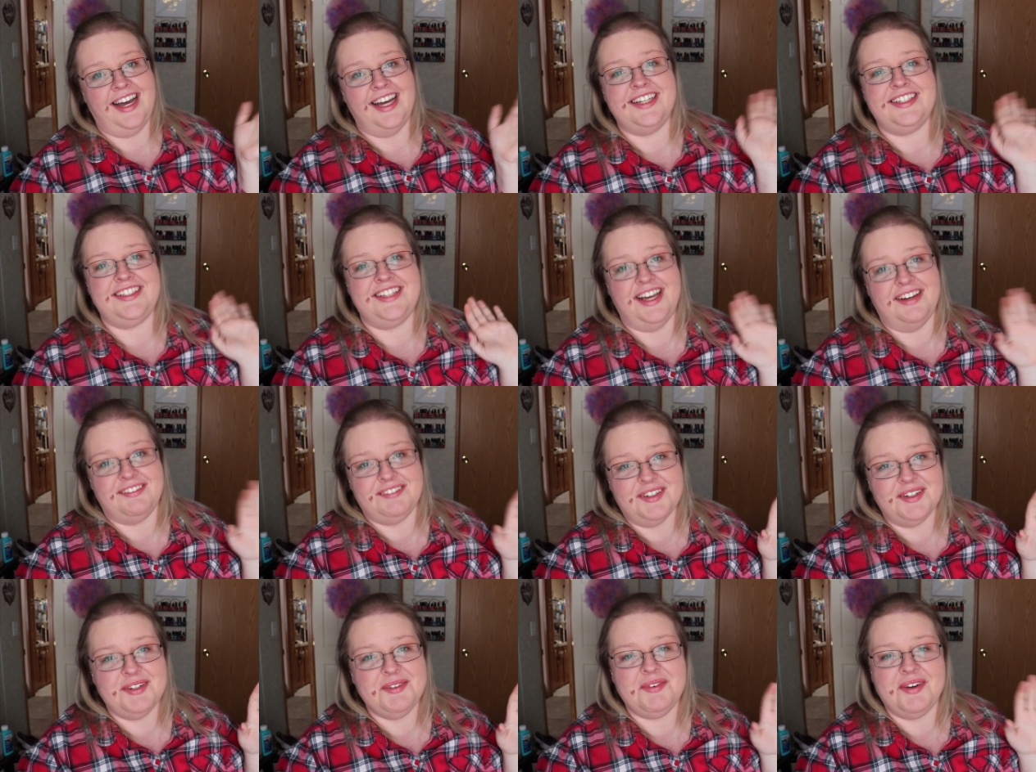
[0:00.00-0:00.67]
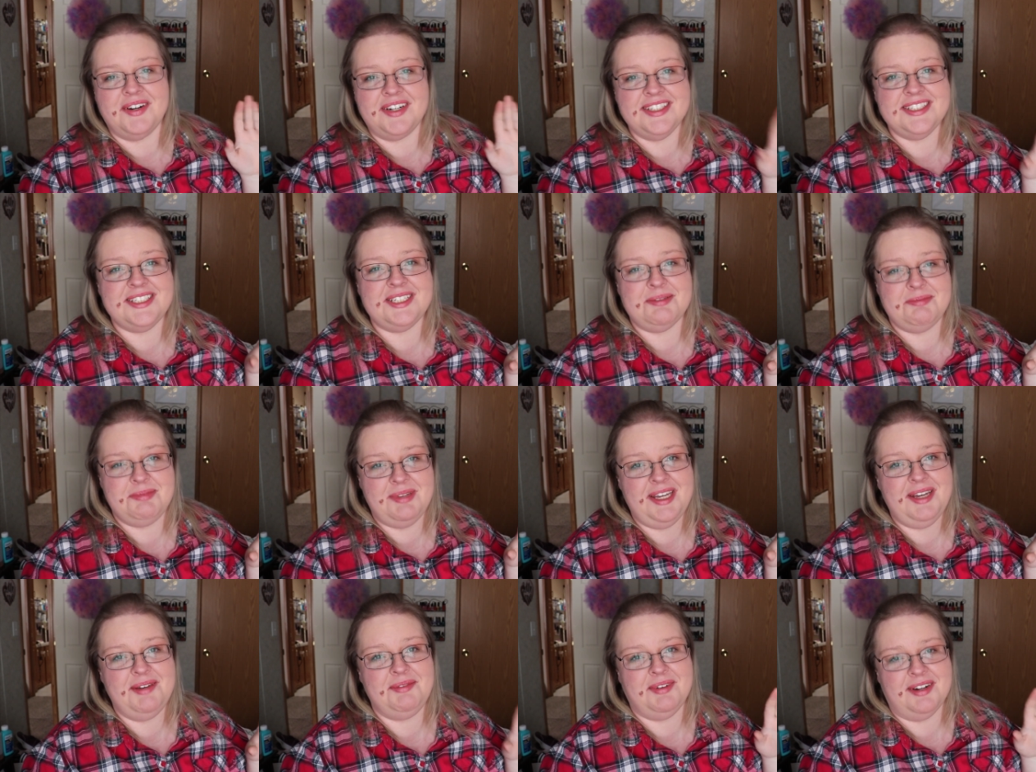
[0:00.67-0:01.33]
I never wanted to
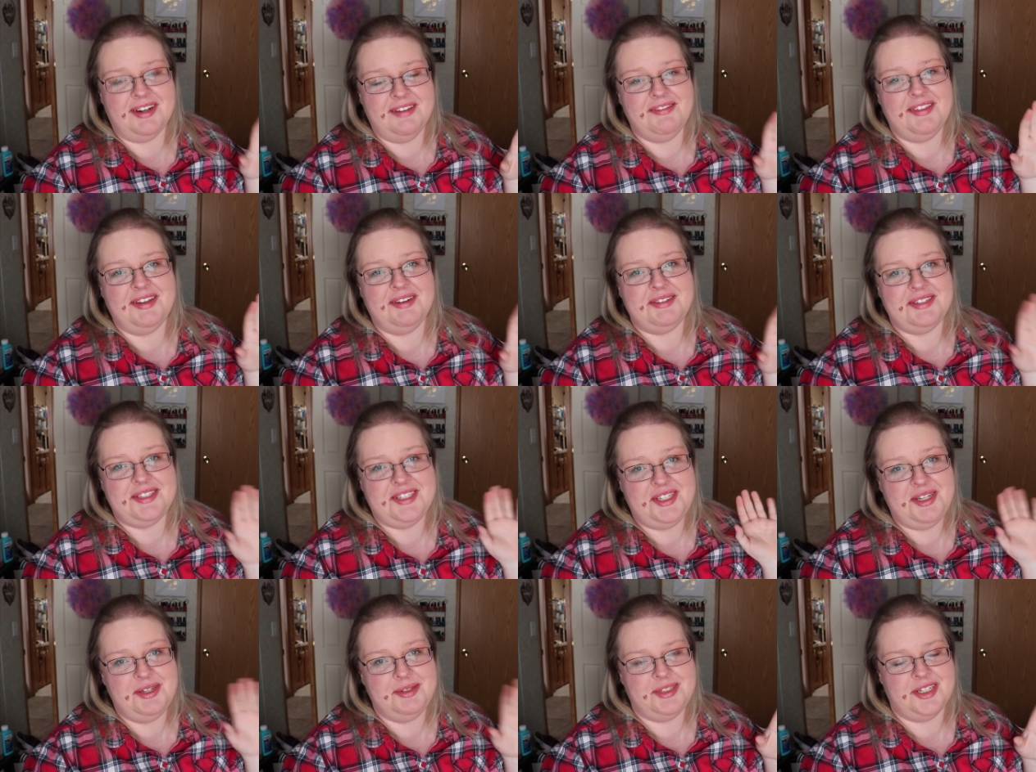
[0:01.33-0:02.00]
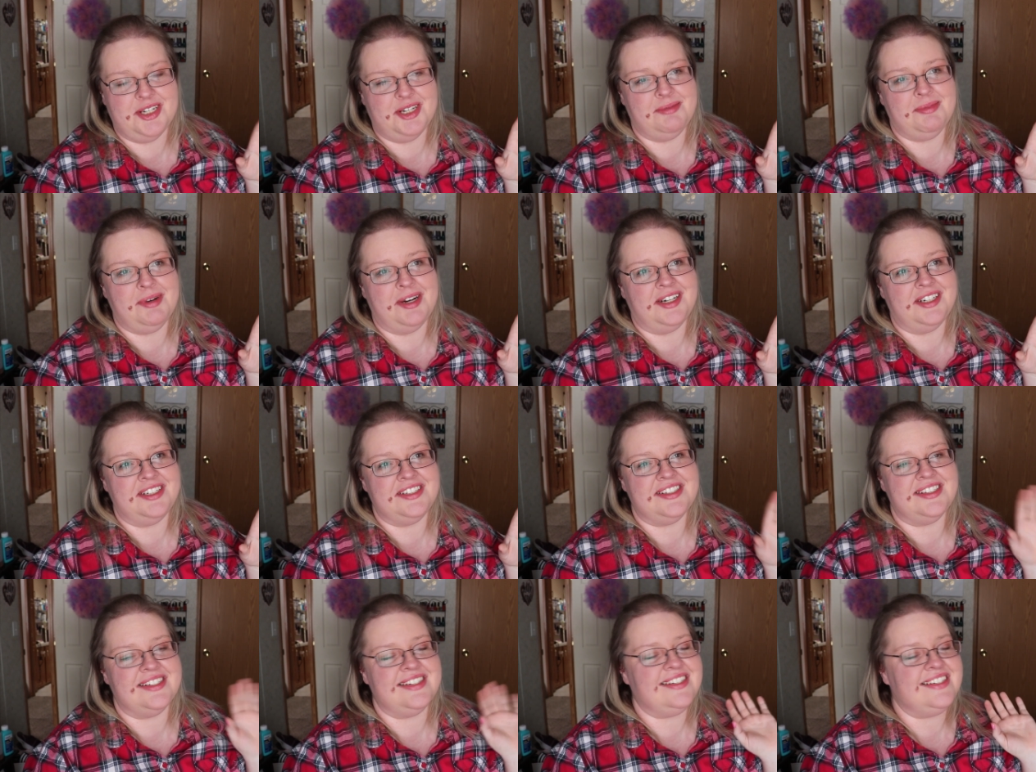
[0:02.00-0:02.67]
be one of those
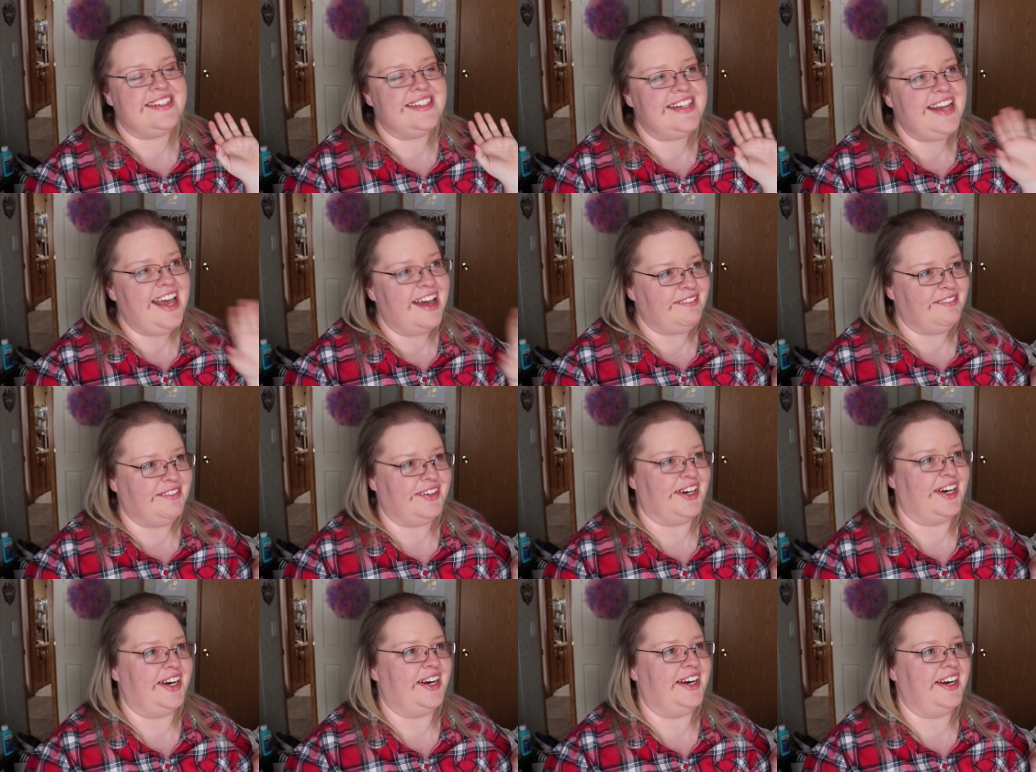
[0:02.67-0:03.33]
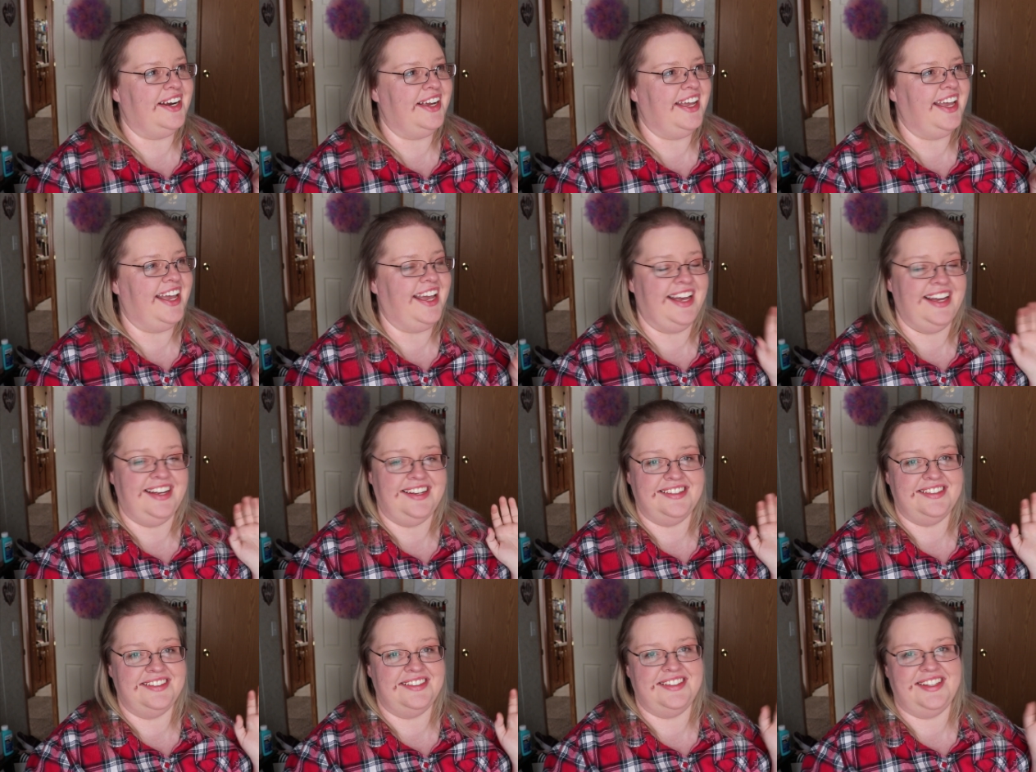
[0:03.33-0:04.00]
YouTubers. Never.
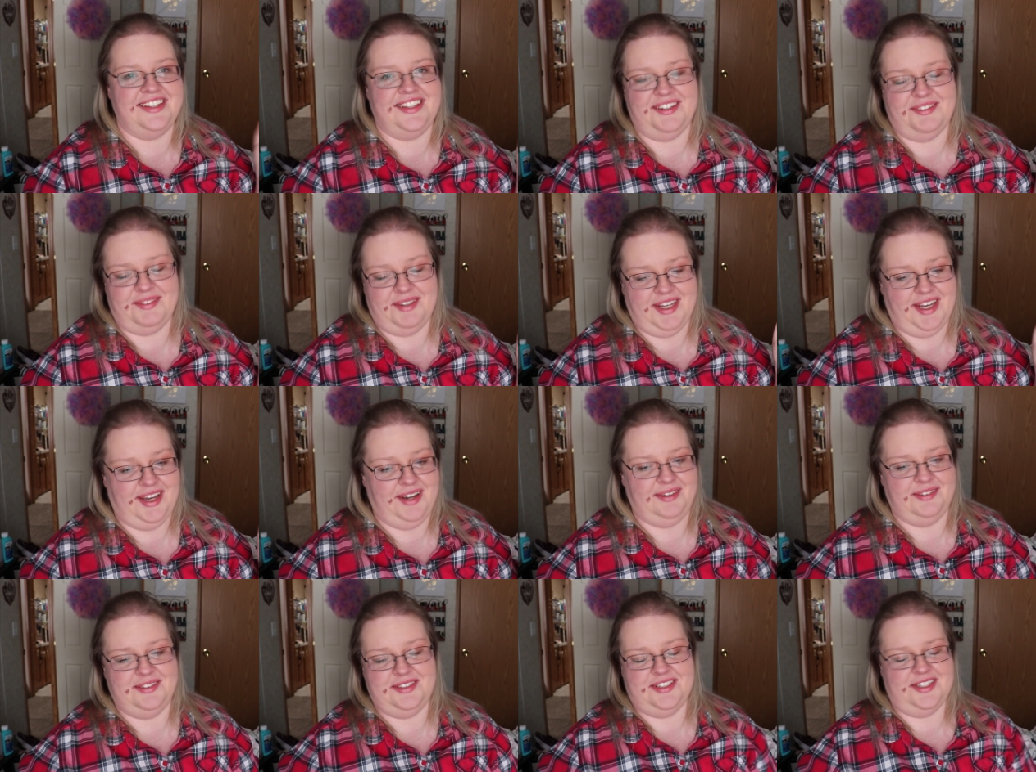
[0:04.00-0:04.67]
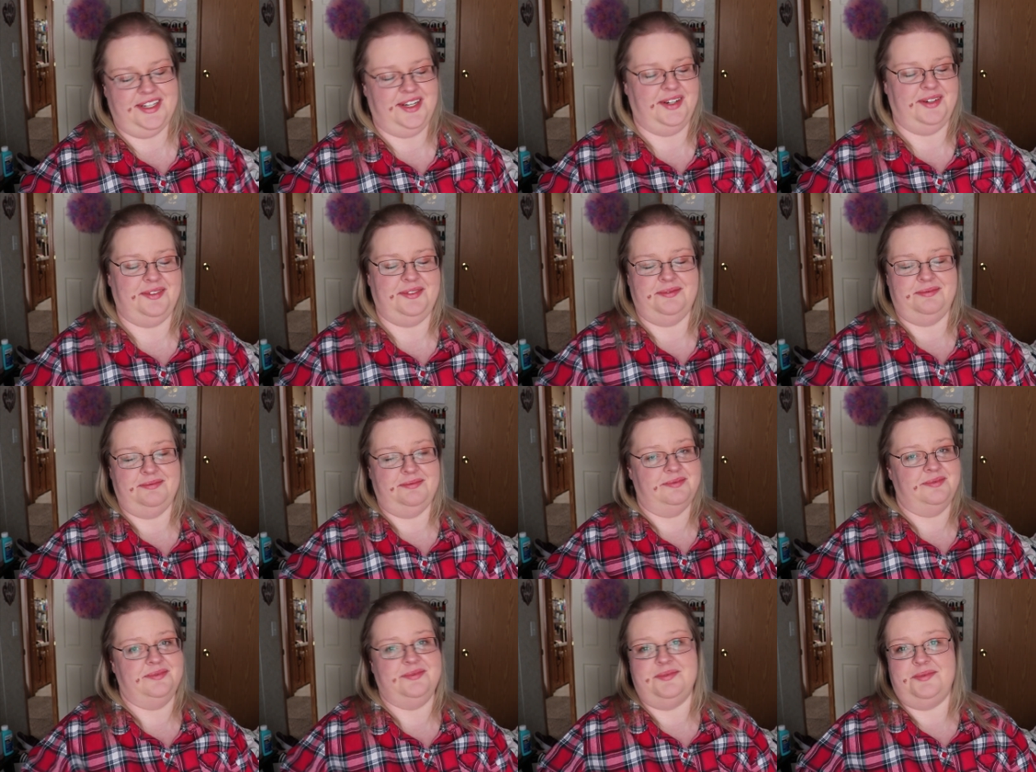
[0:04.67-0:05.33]
And there we go. So,
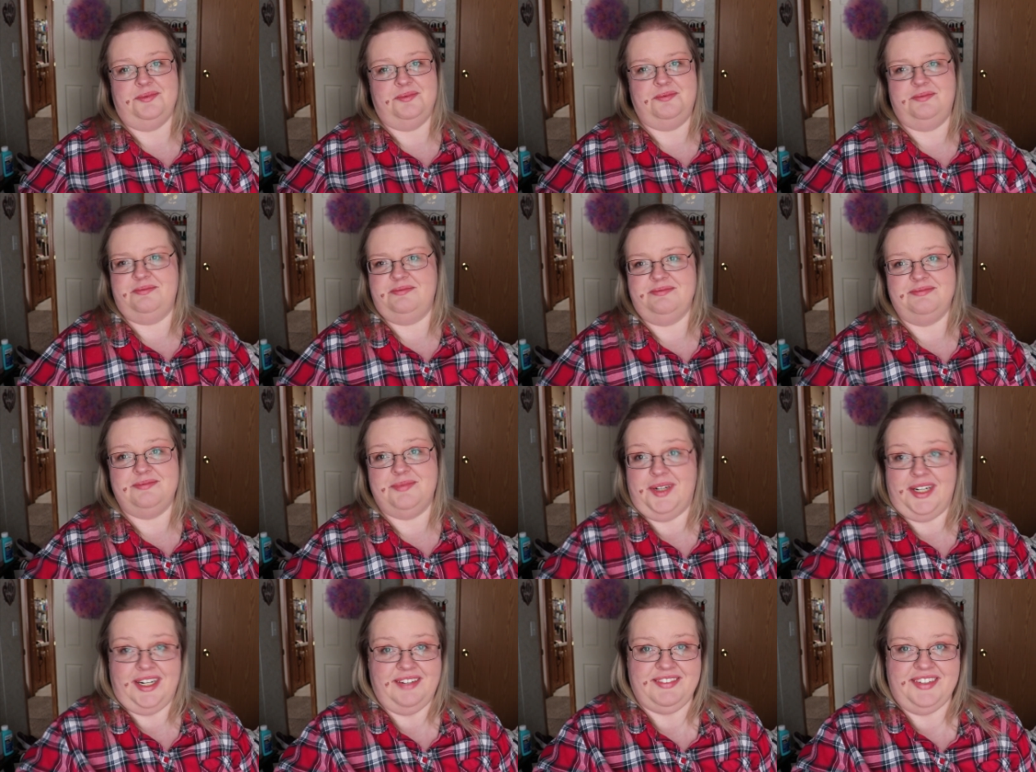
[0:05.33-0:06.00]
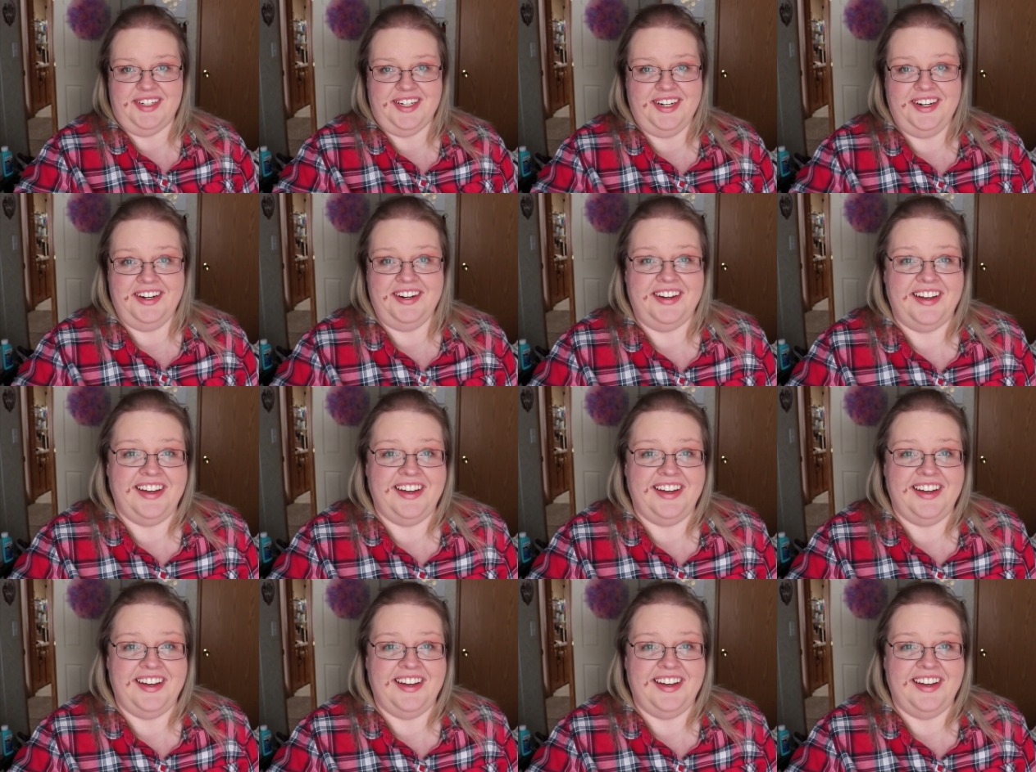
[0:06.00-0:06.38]
whatever.